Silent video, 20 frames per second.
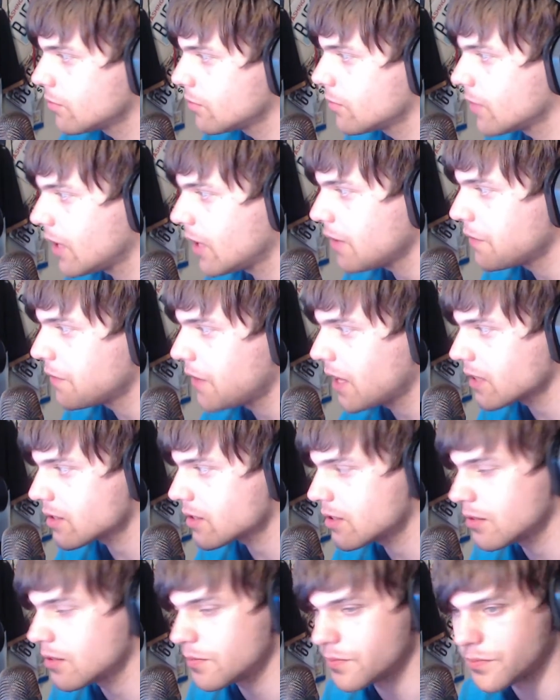Get fucked.
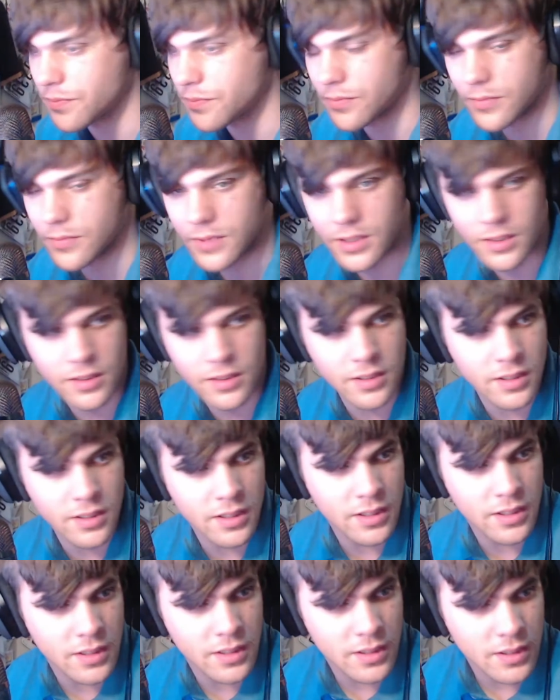Stop
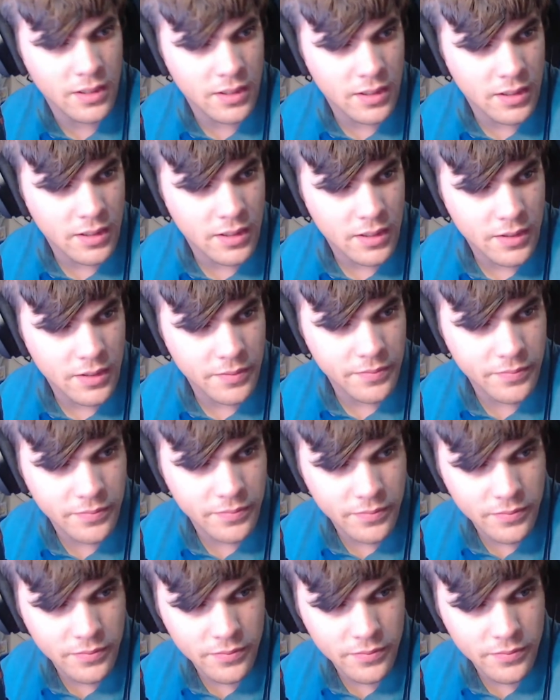hurting my feelings.